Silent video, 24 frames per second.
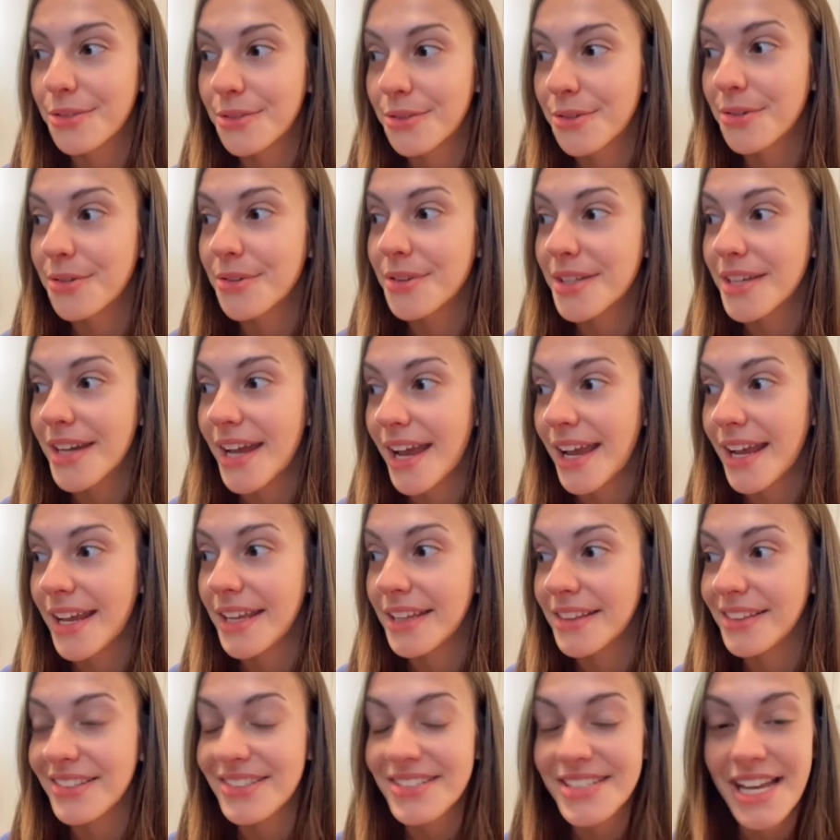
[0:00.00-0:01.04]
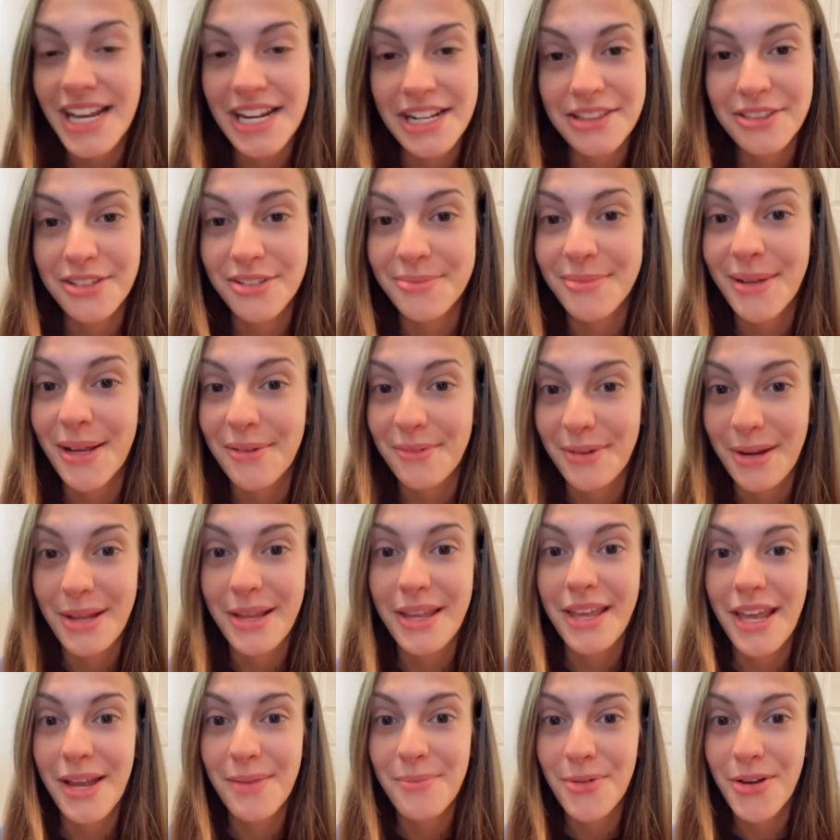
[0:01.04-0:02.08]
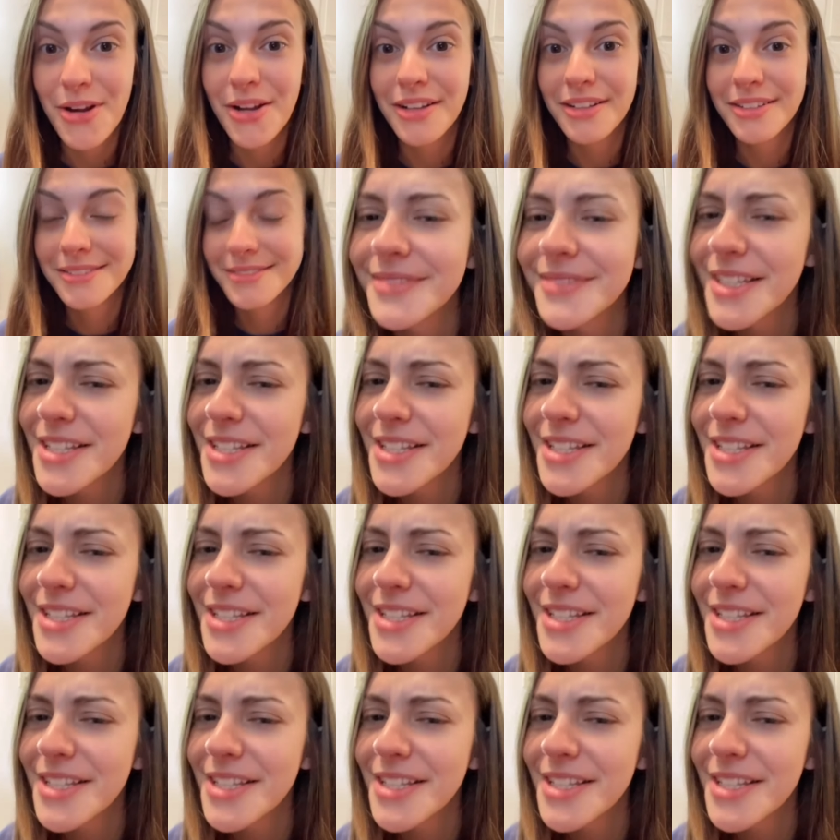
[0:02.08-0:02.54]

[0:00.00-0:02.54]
through the night and looked at it through my Ring camera.